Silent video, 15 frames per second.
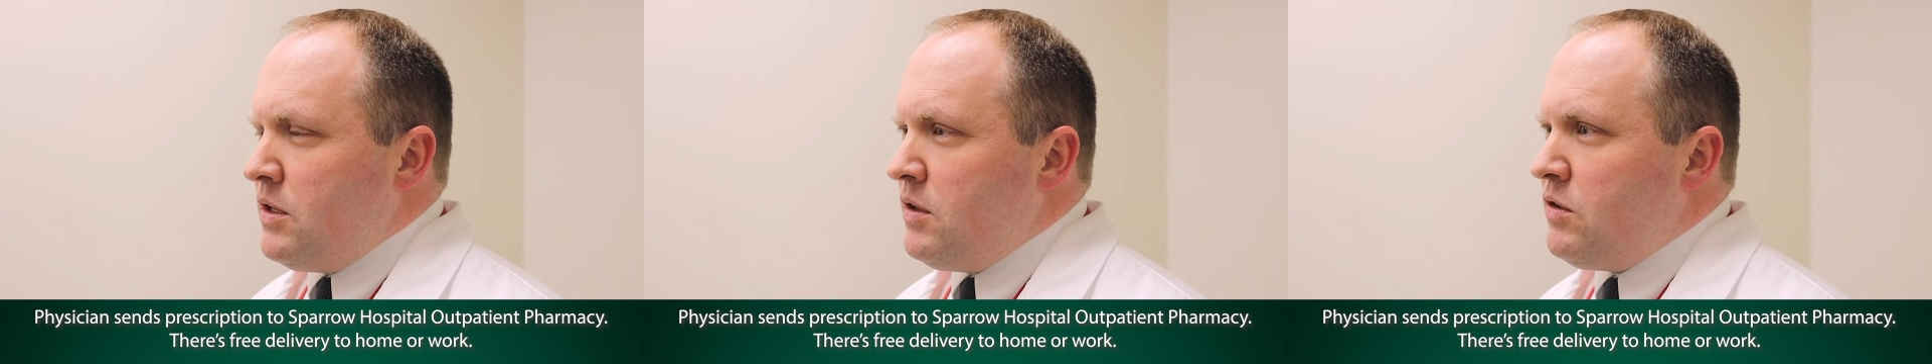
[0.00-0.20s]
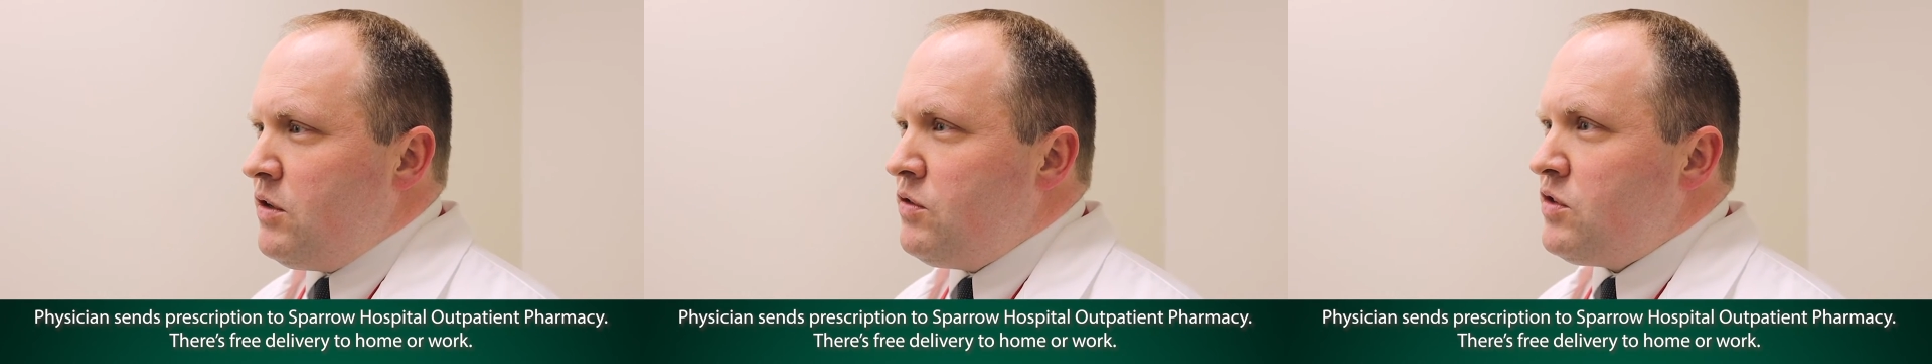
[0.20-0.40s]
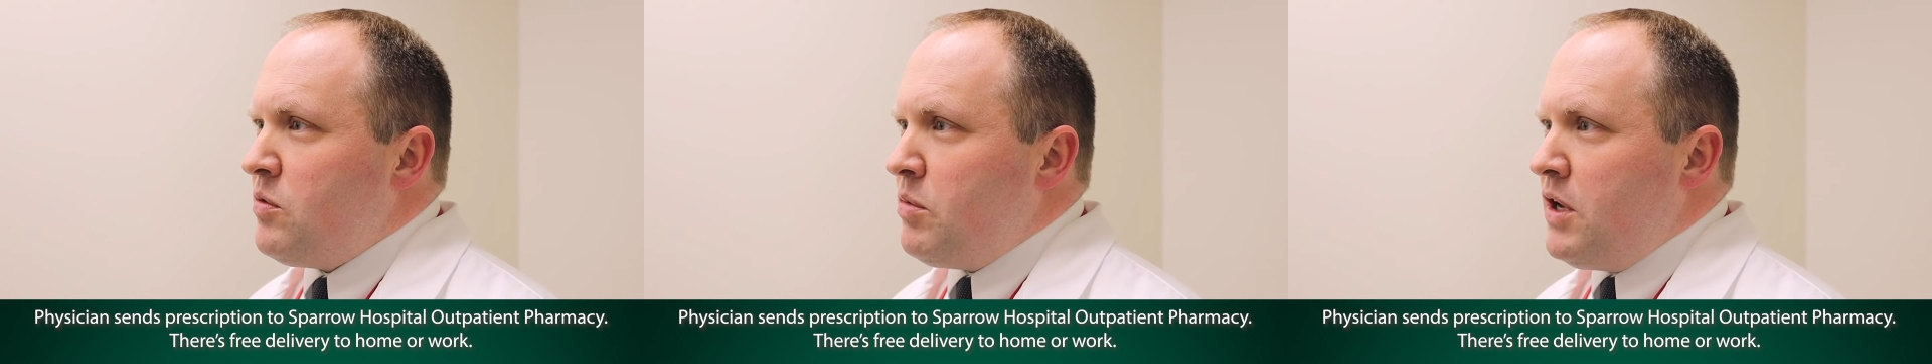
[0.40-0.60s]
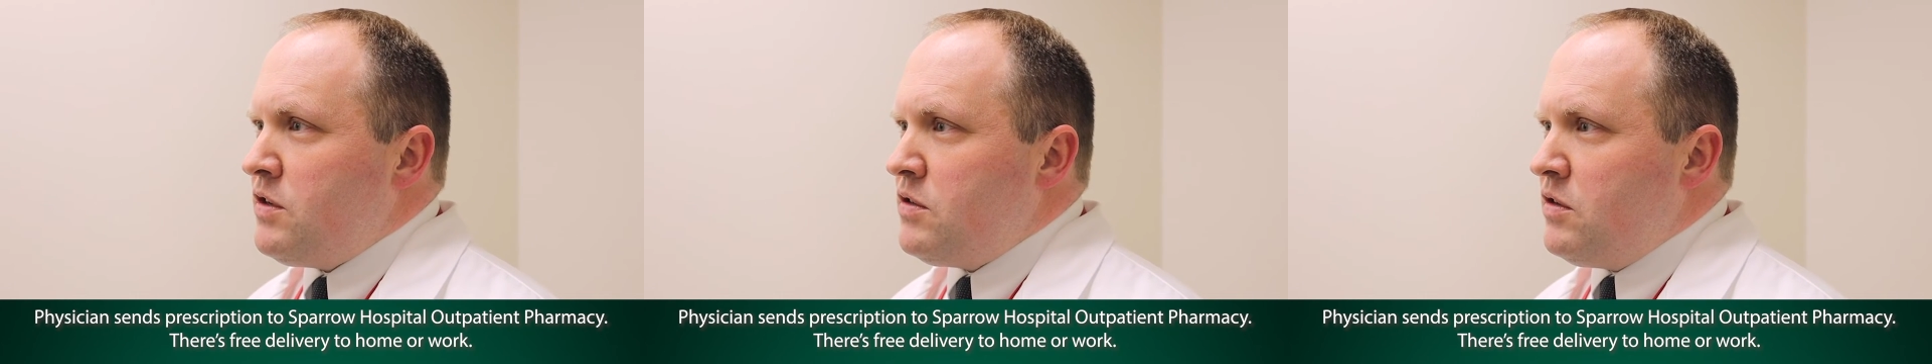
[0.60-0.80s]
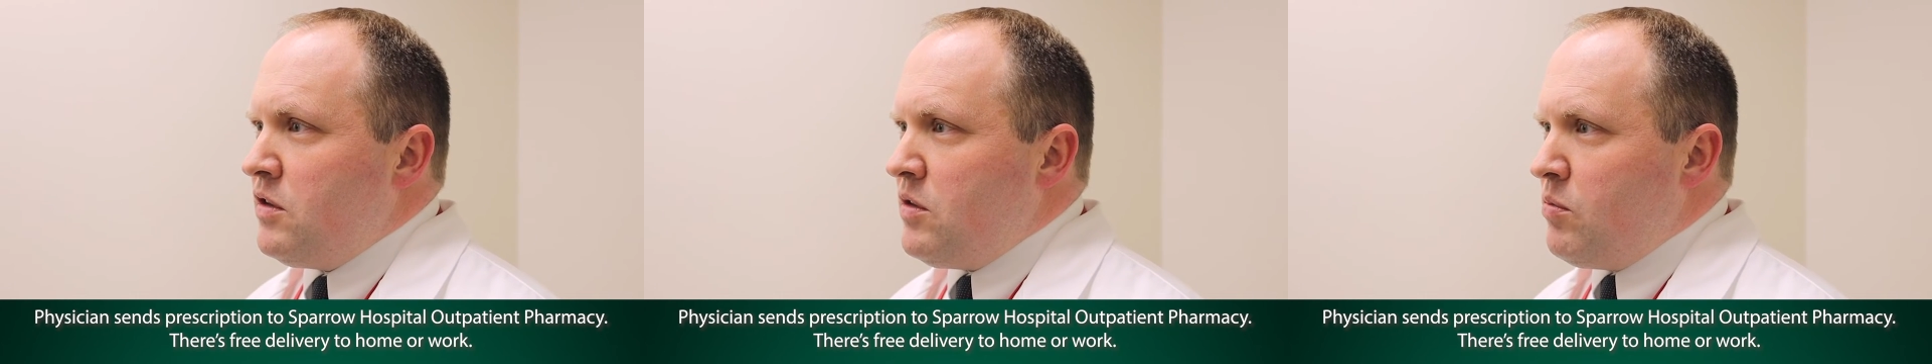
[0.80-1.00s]
introduce the
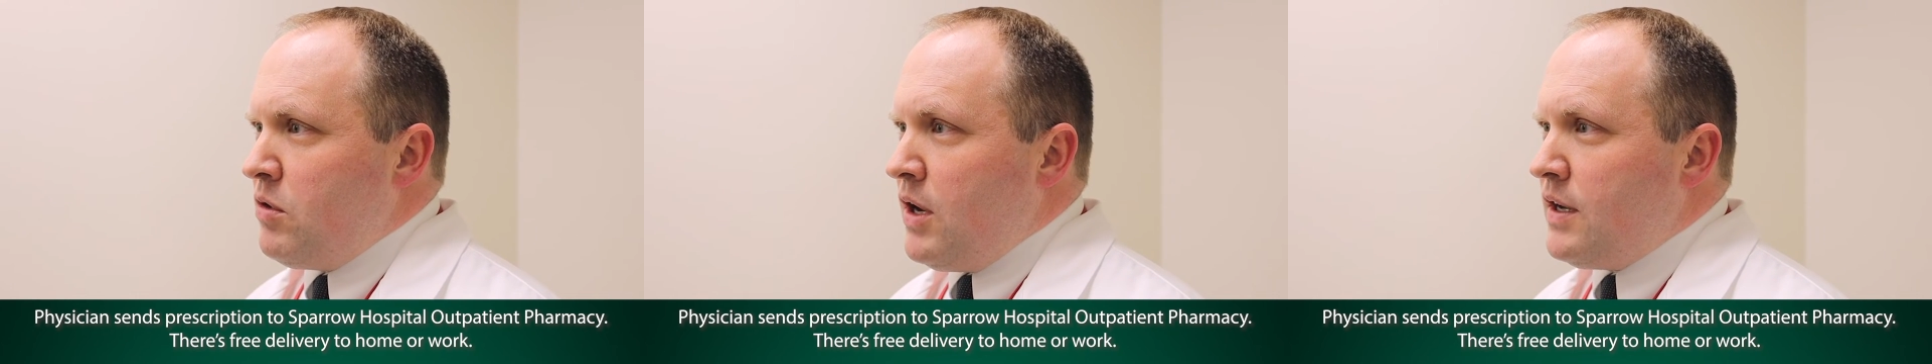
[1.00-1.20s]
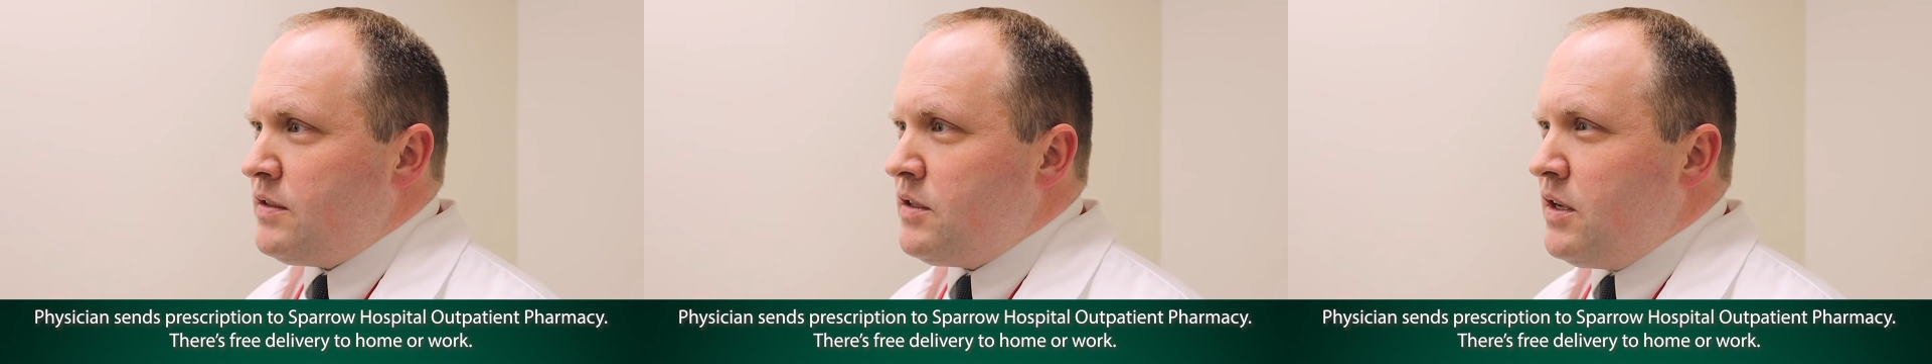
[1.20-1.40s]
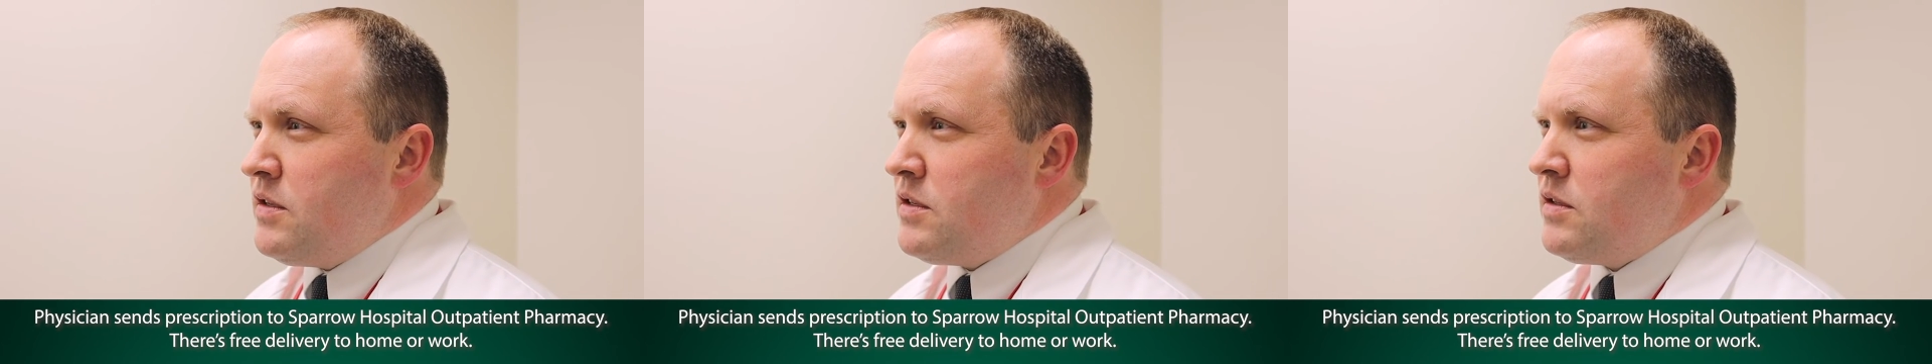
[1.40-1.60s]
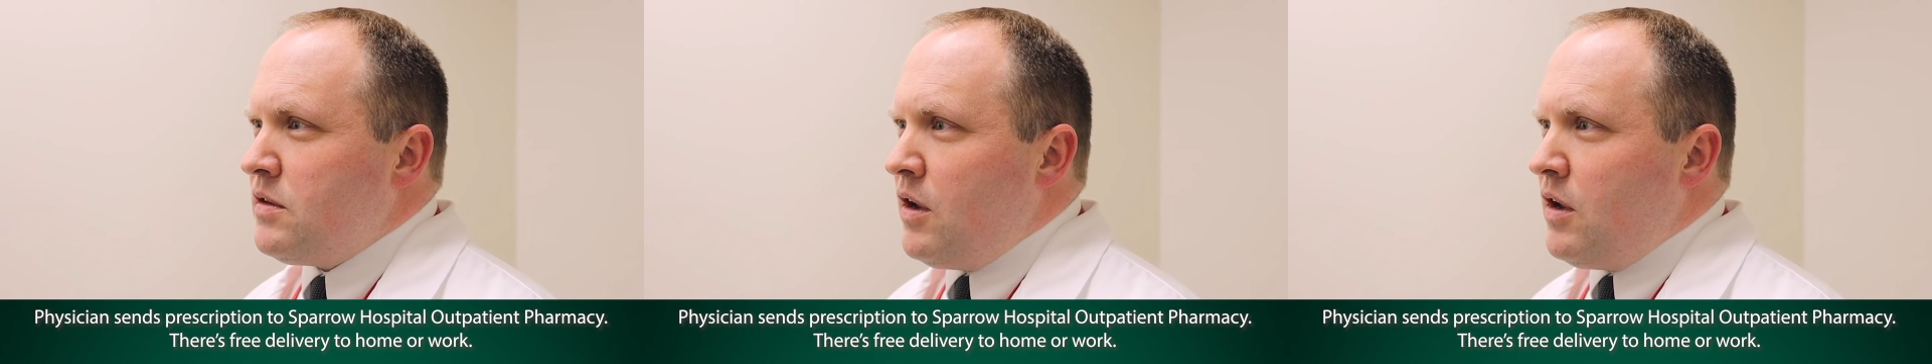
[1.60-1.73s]
patient to the process,